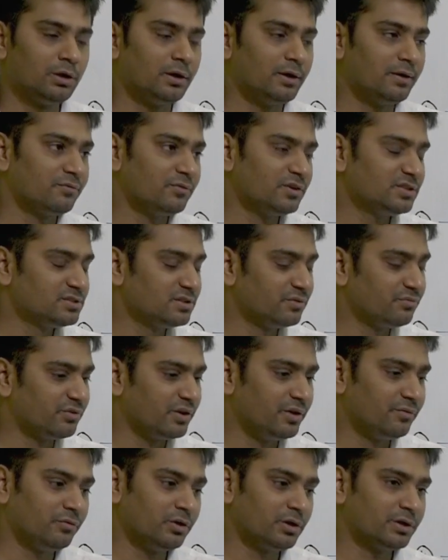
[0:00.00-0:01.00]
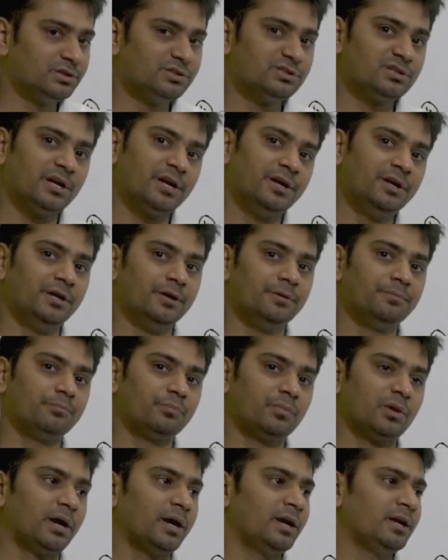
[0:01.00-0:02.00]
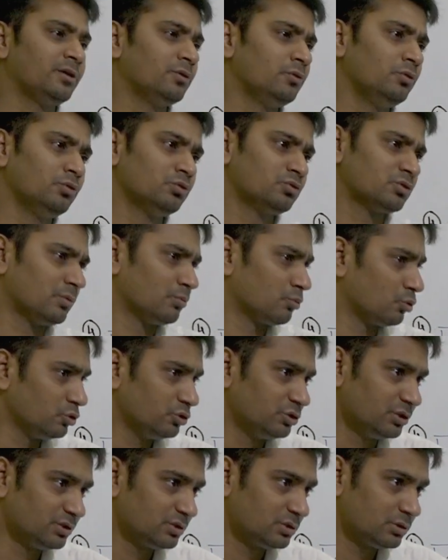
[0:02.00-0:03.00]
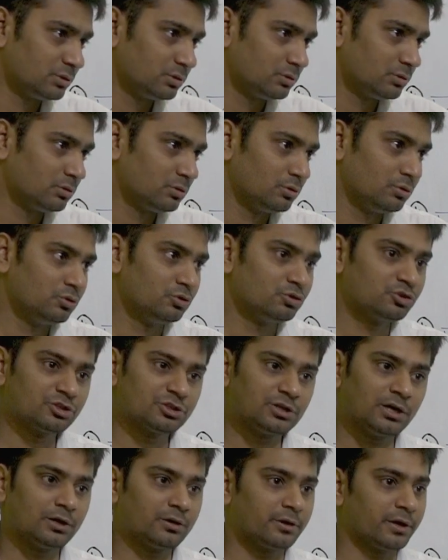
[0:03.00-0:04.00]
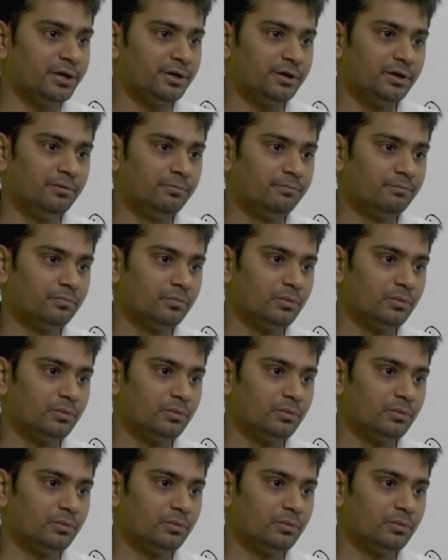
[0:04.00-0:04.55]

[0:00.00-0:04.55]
and once the framework is ready, I will give you some questions, you start writing.